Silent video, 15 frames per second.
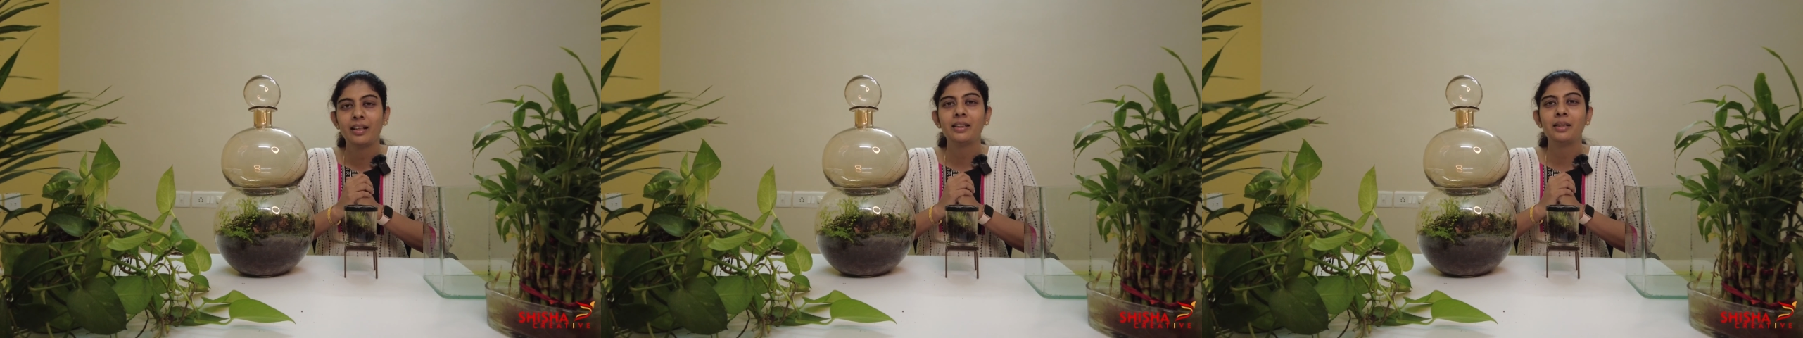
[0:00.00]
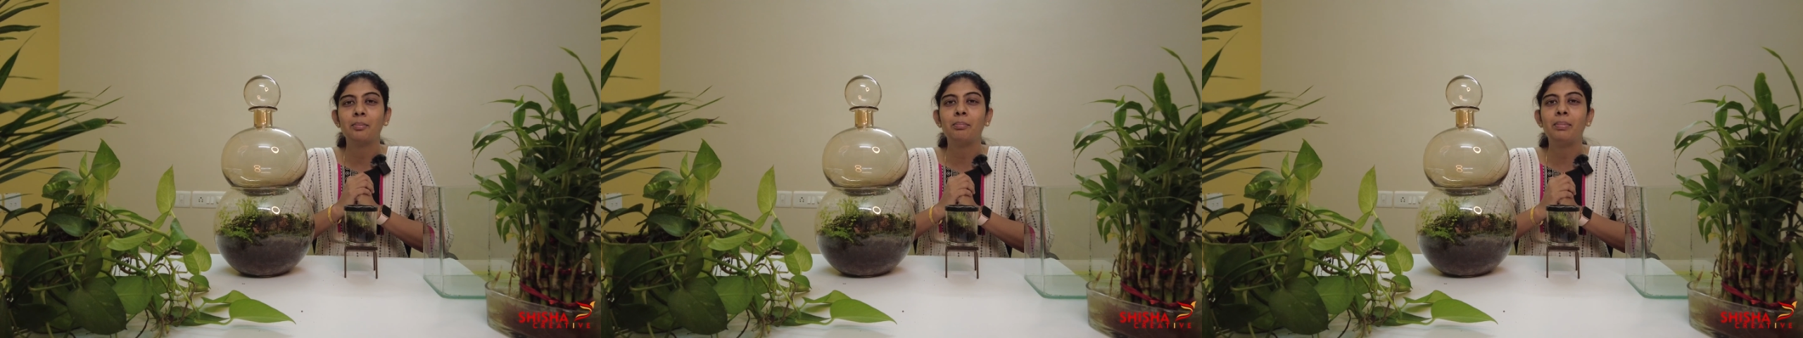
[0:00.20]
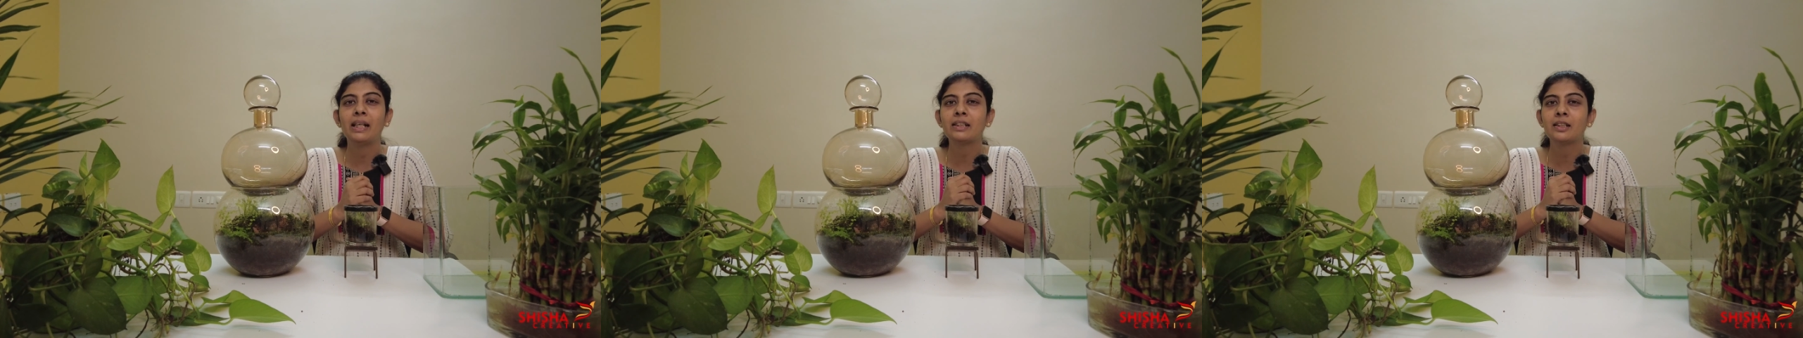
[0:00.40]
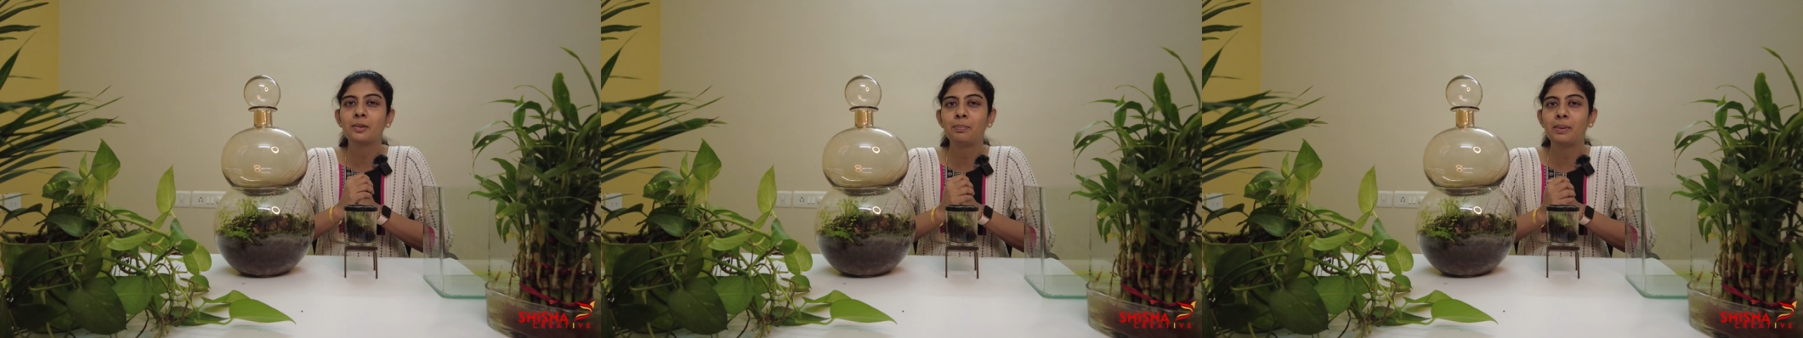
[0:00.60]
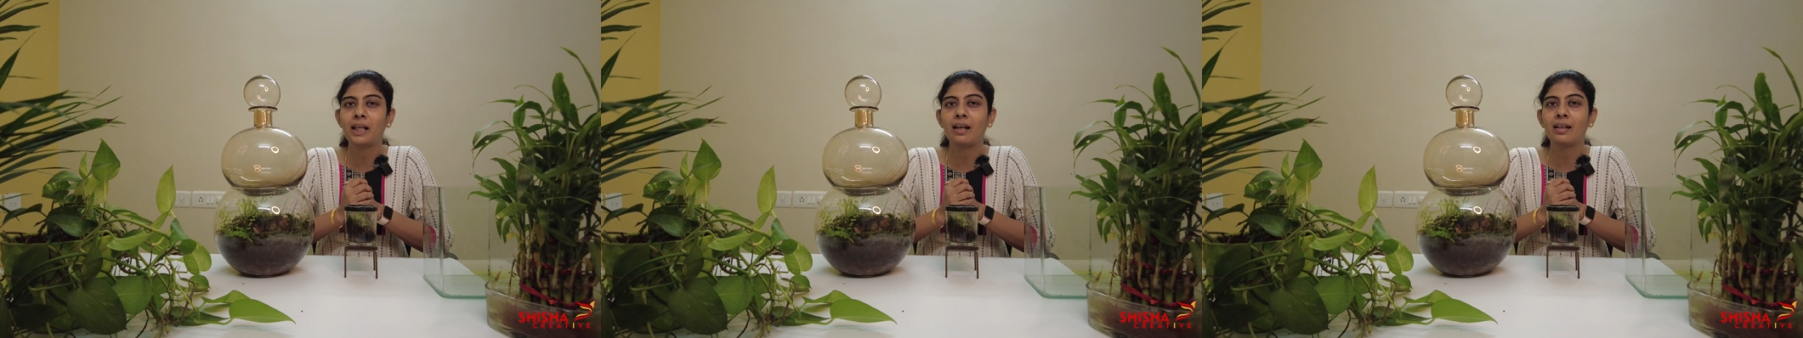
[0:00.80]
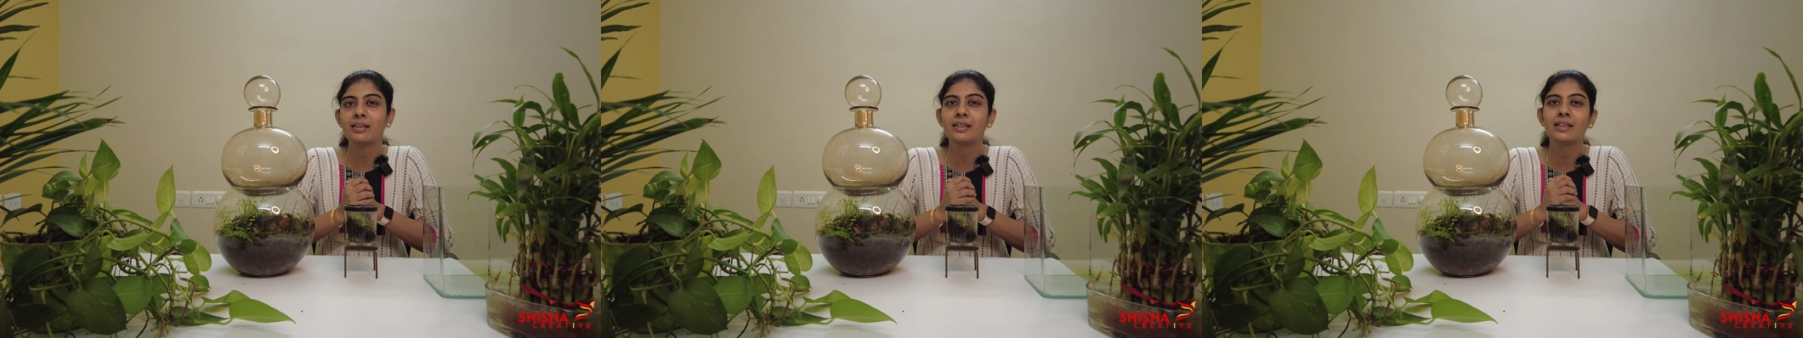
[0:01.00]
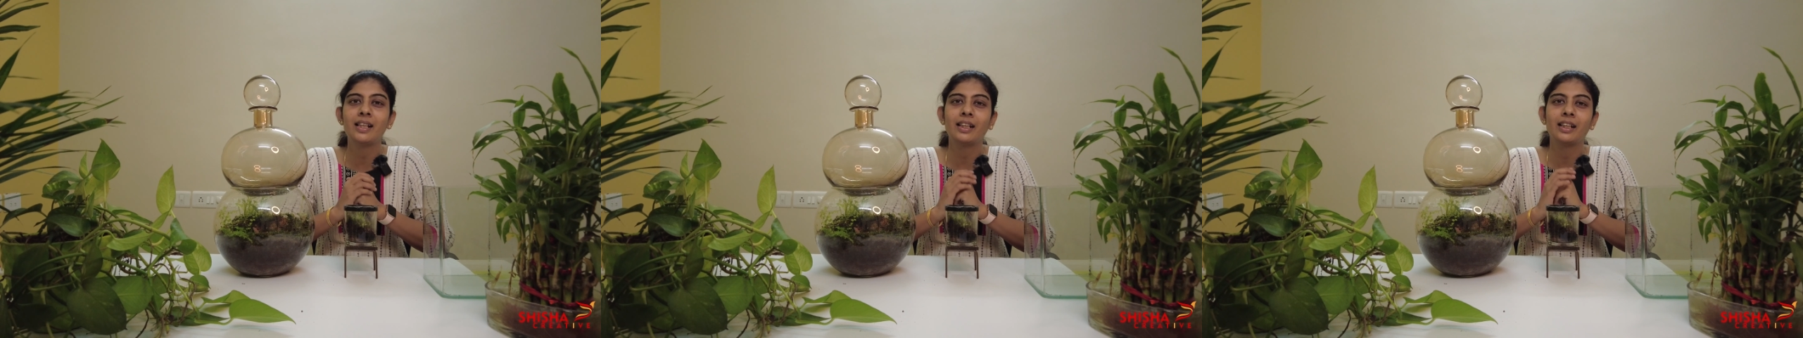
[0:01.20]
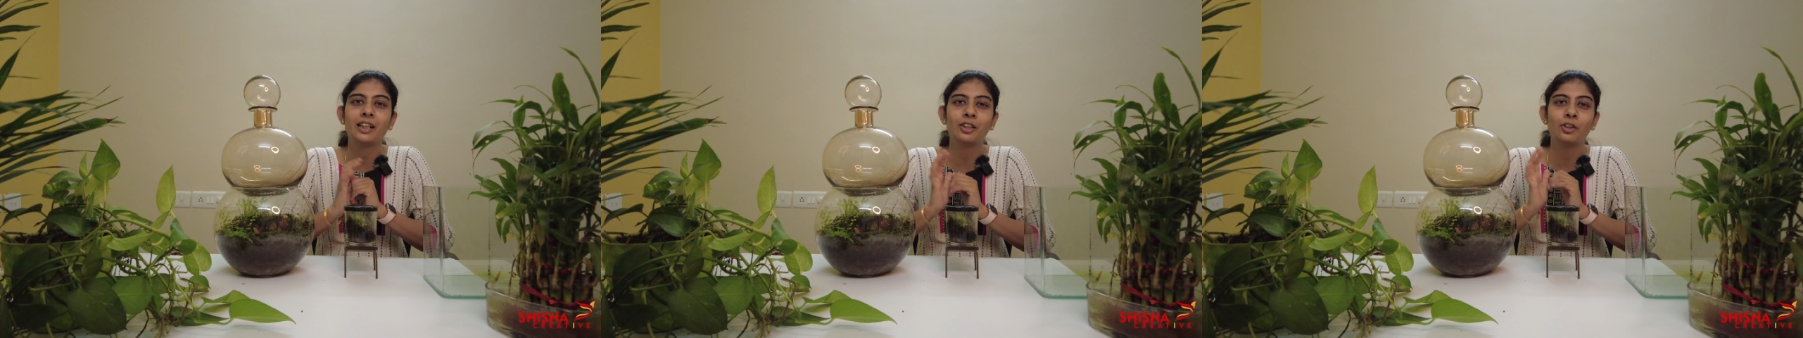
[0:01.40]
the best plants
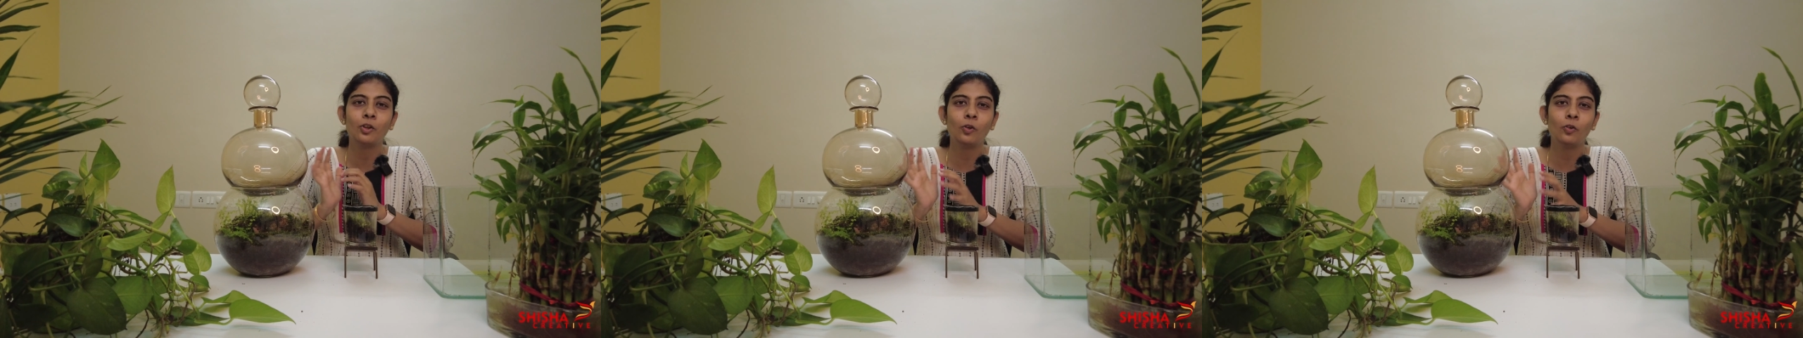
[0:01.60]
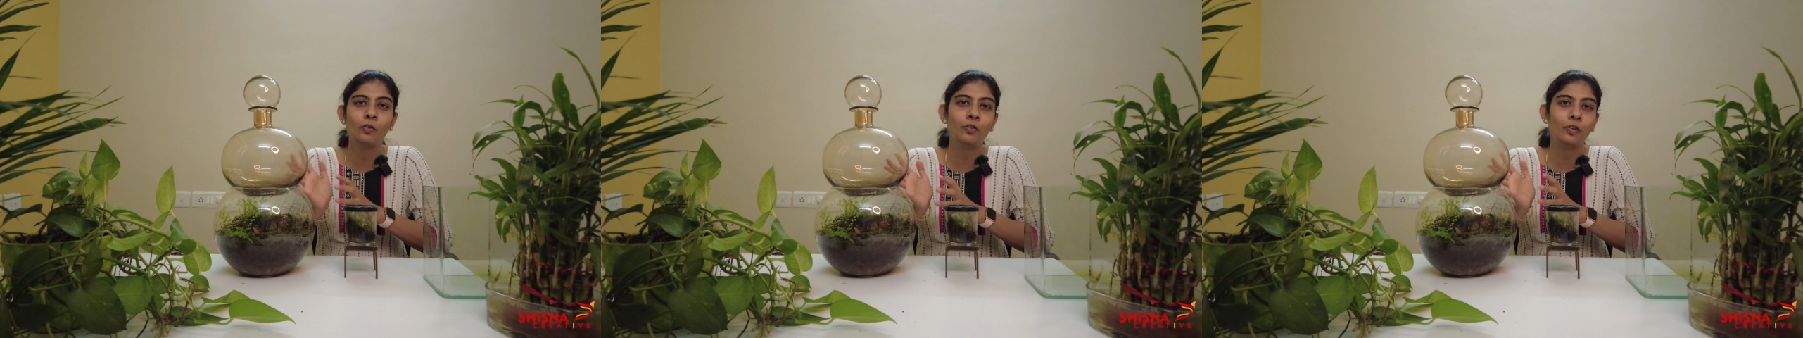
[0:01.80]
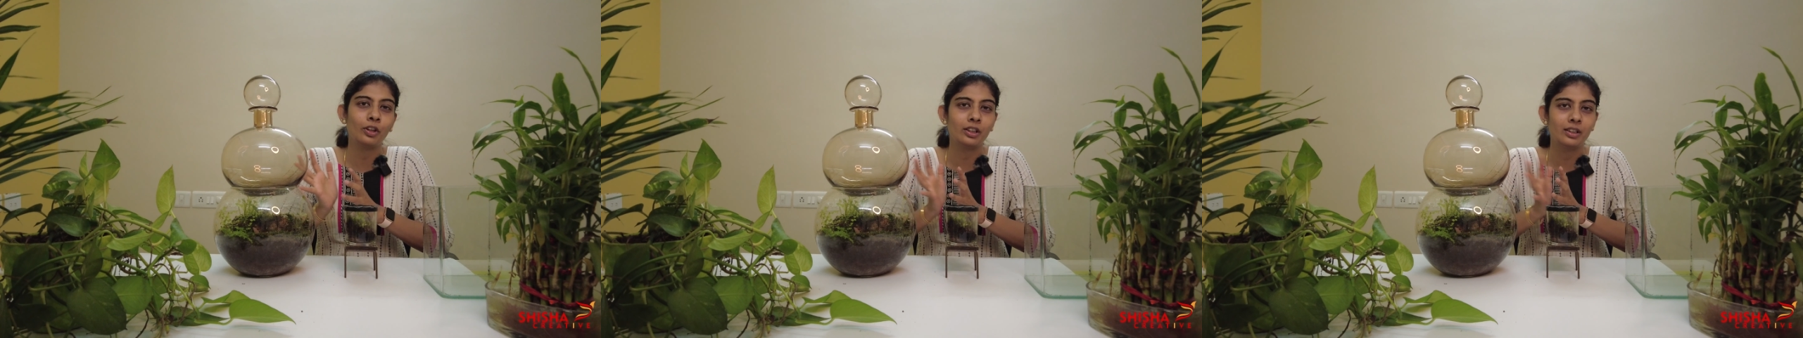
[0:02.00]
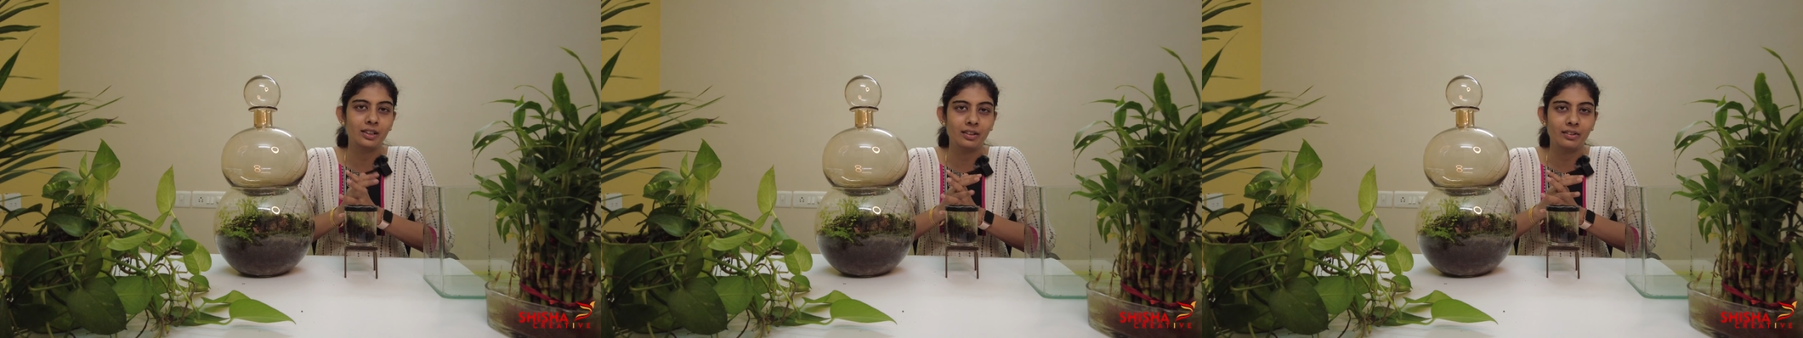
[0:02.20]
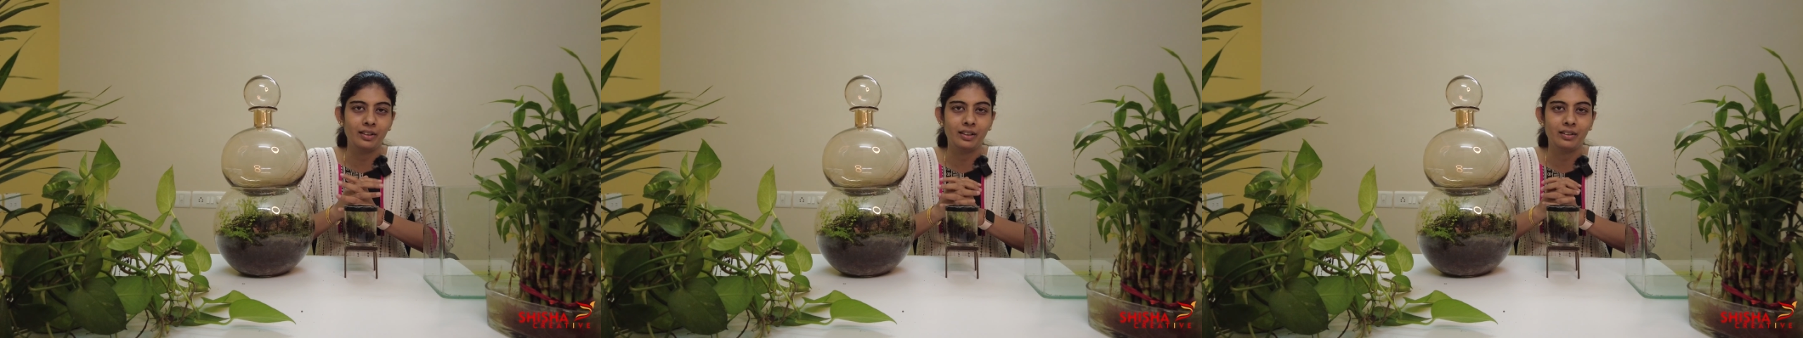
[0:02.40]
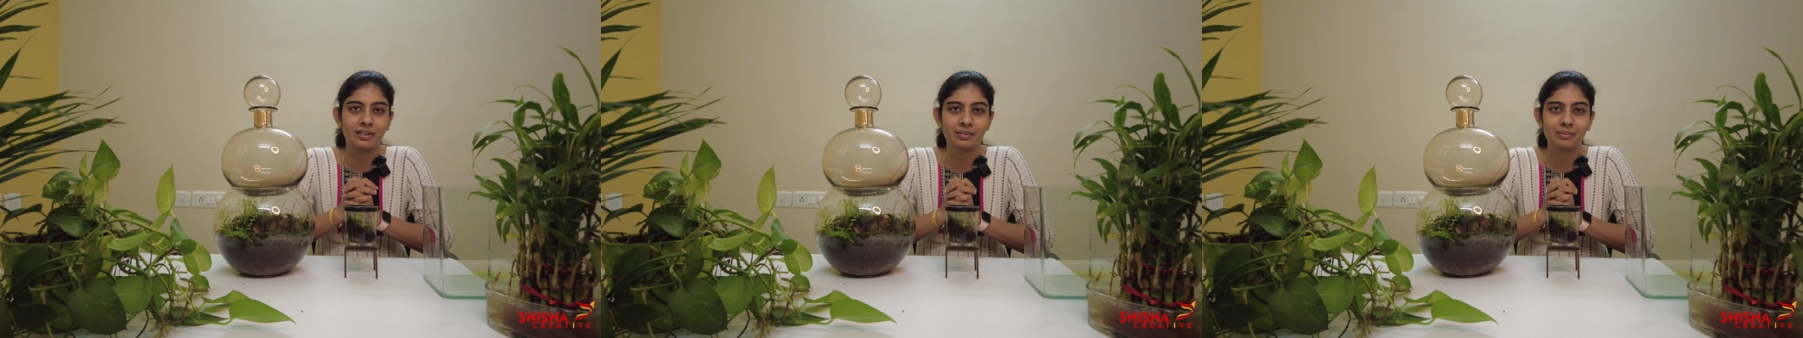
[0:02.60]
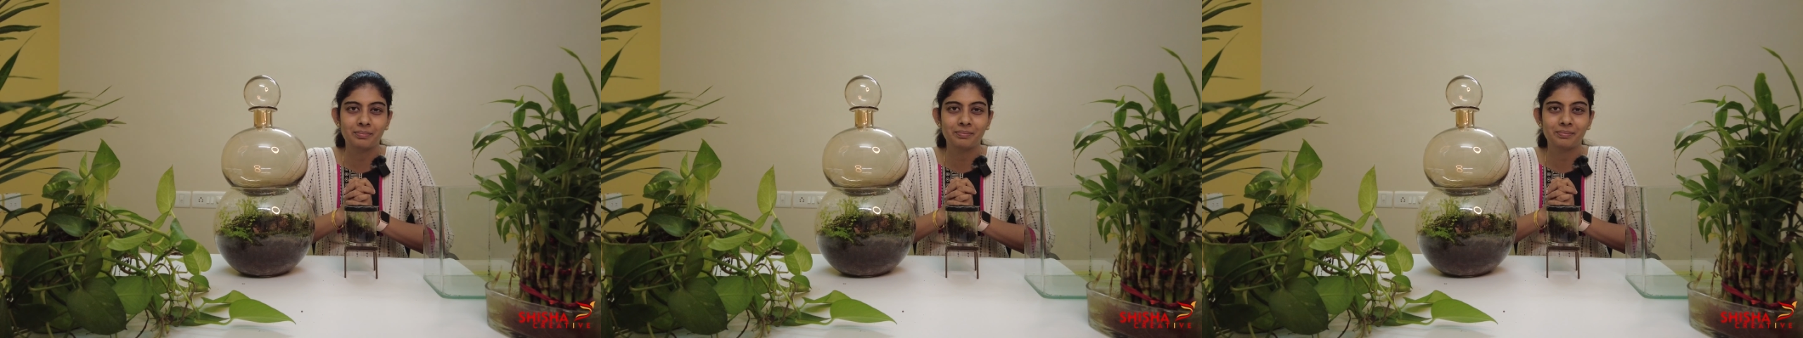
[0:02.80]
that can go for a terrarium.